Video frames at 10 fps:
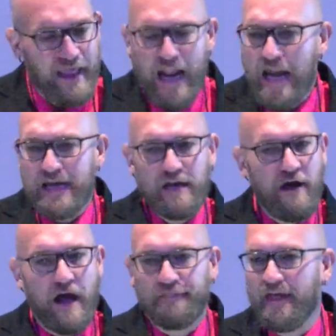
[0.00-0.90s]
I didn't
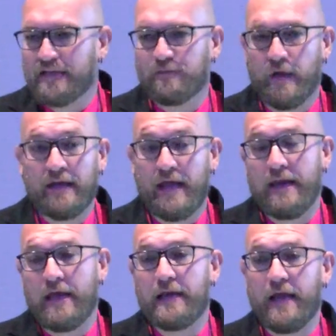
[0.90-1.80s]
know how things went,
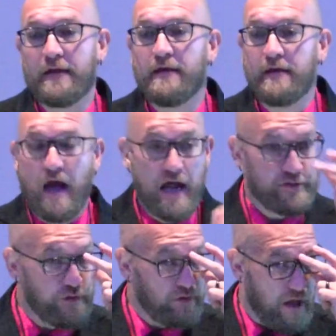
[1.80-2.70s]
and
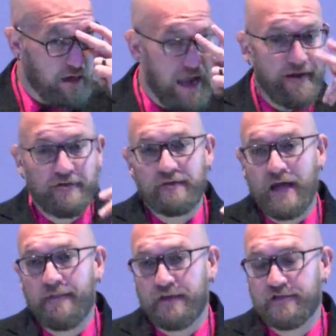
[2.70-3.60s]
not too long after
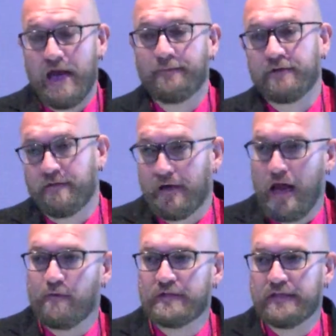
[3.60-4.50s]
that, the chapter that
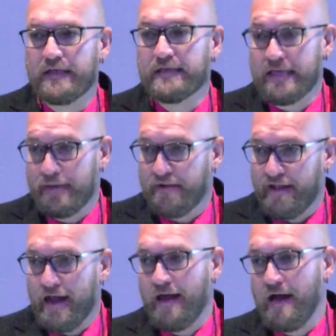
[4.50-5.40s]
I was in deemed
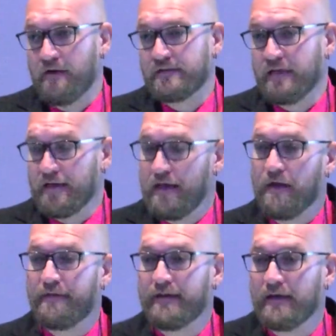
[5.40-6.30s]
that house
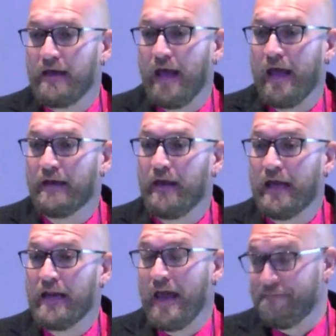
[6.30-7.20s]
unhealthy, and
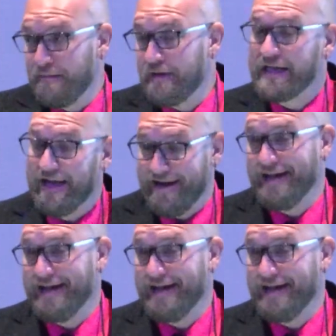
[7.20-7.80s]
everybody got